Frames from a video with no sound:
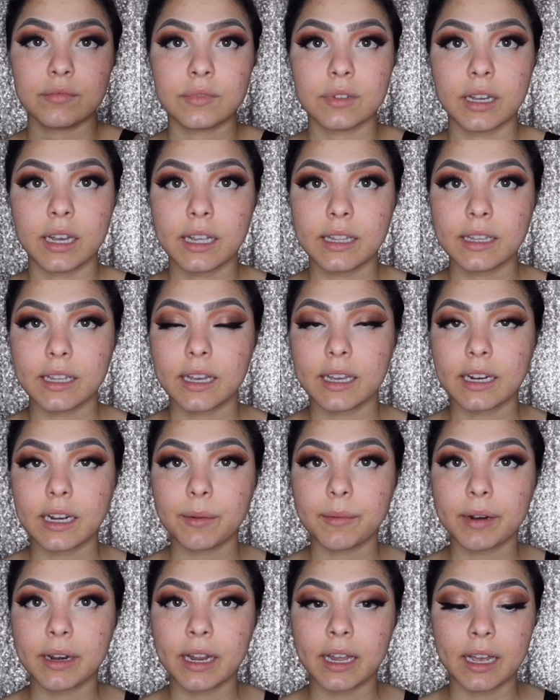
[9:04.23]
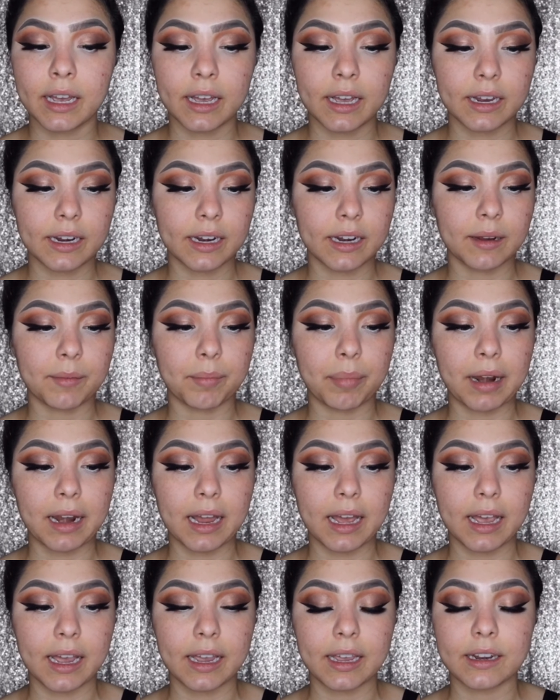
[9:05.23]
And then I went ahead and
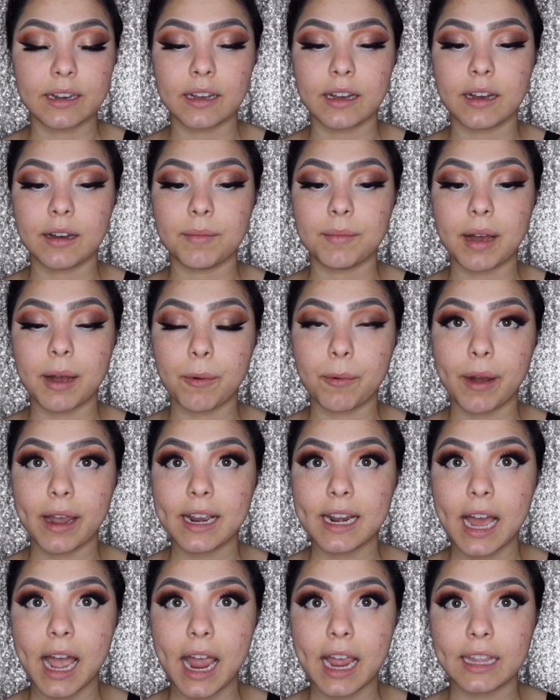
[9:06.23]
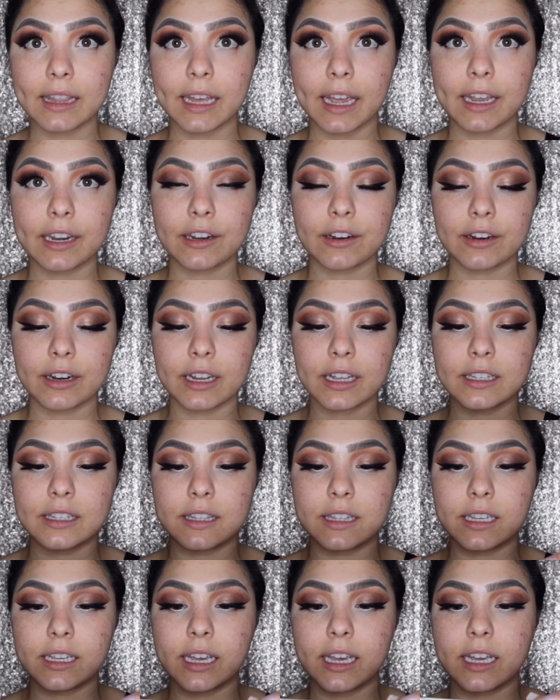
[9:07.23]
applied um, a white eyeliner. It's
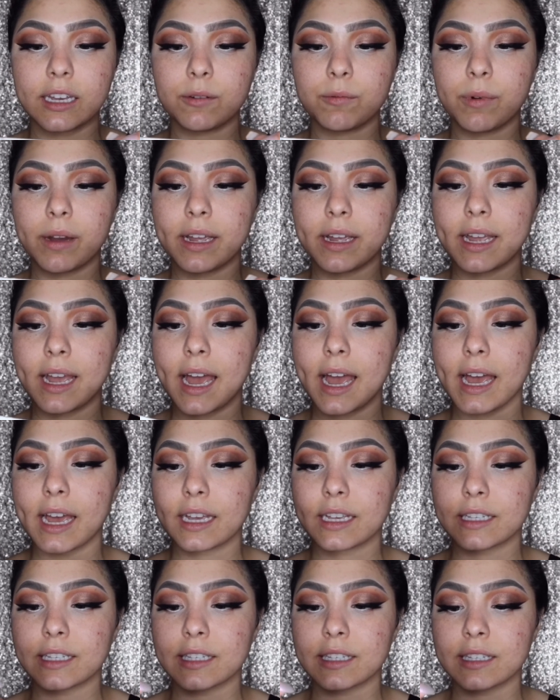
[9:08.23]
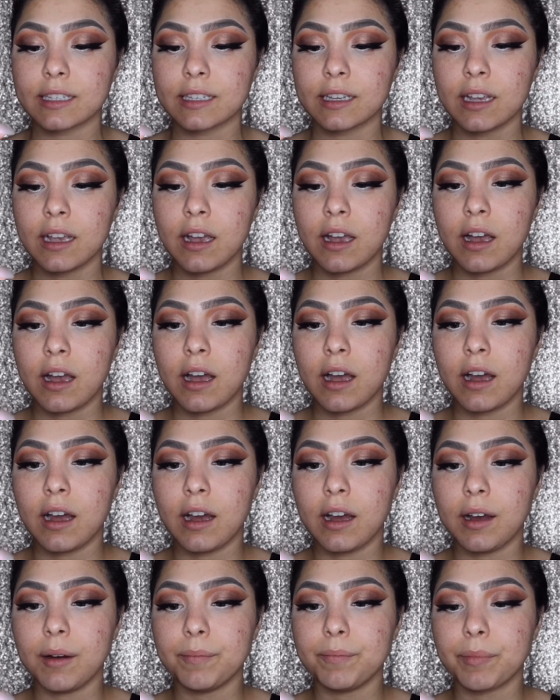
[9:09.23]
the NYX
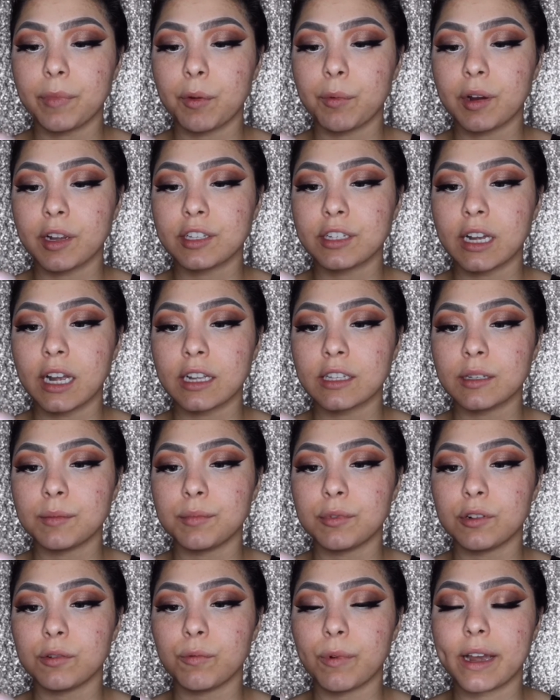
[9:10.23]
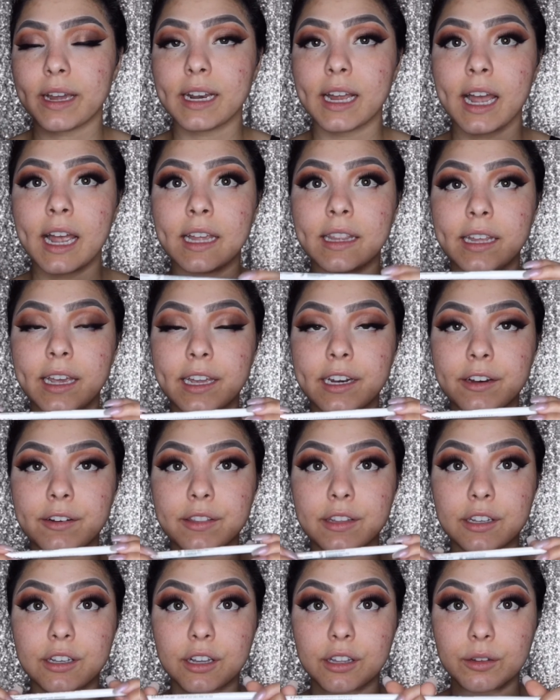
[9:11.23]
um, retractable white eyeliner in
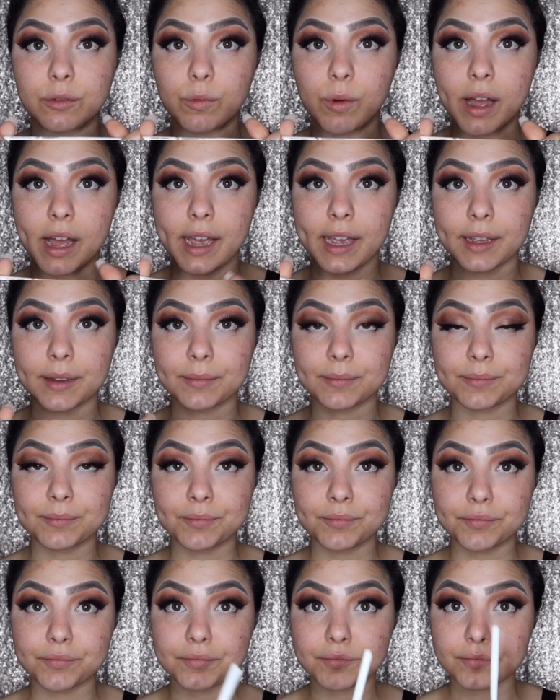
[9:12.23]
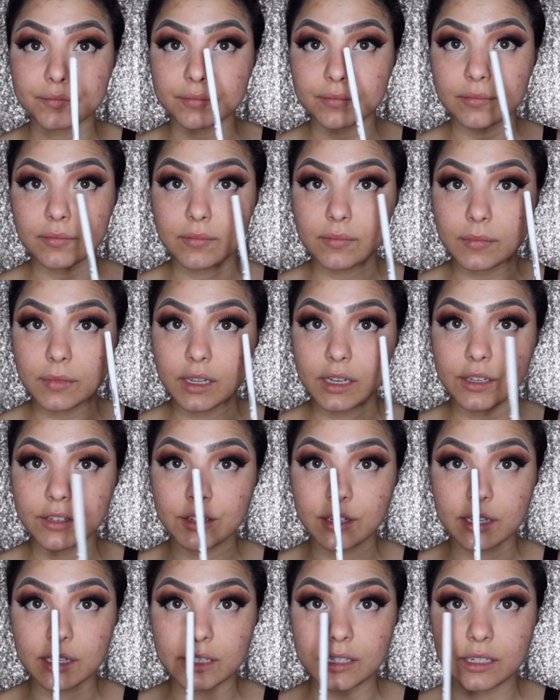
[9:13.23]
the color white as you
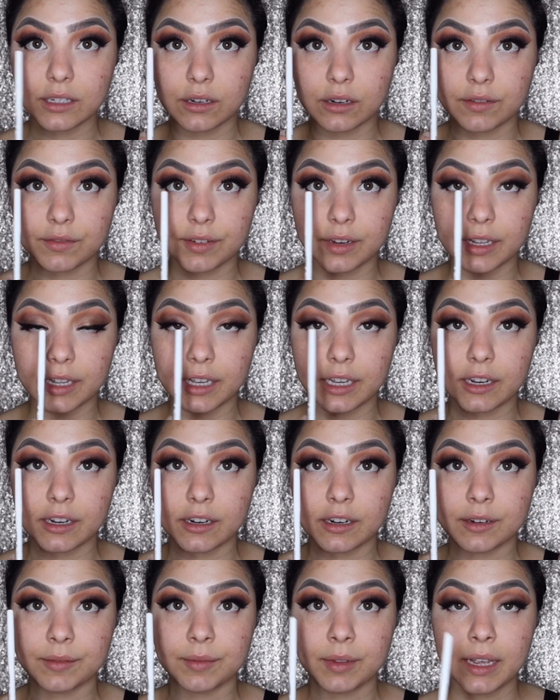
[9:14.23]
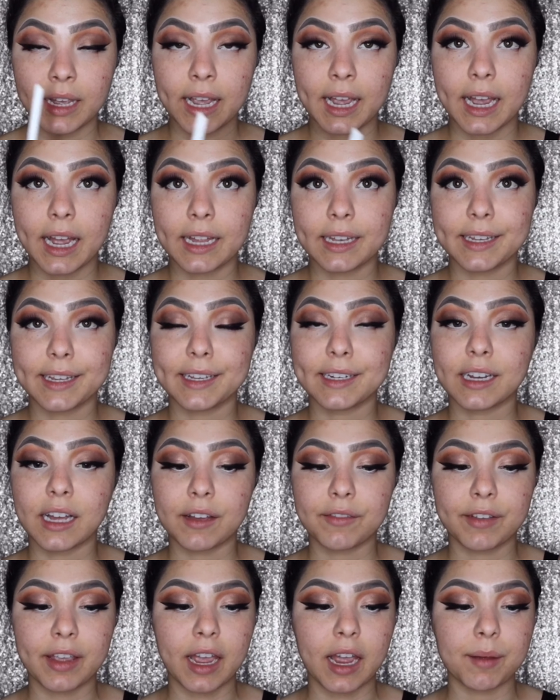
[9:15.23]
can see over here and then
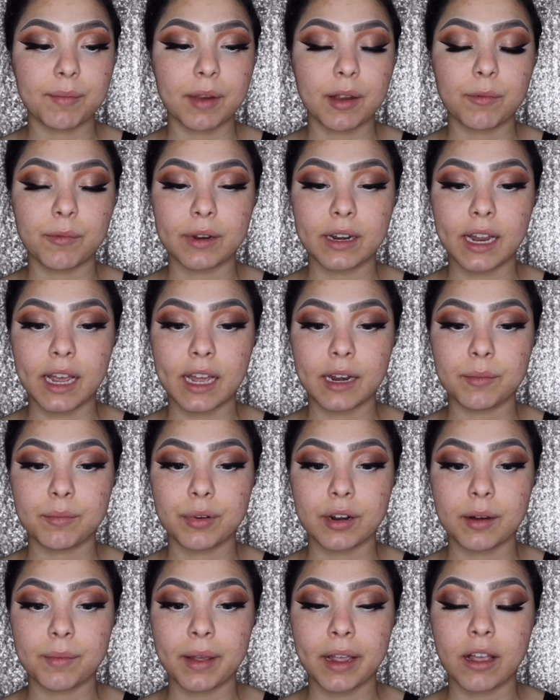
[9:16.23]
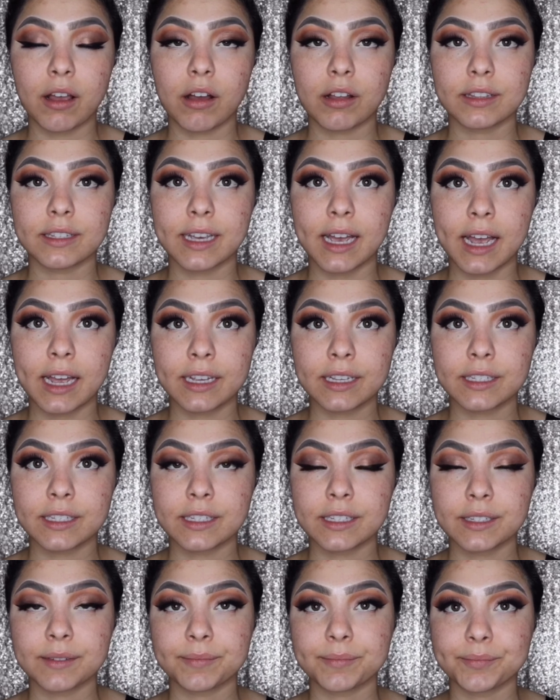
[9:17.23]
off camera I went ahead and put on my contacts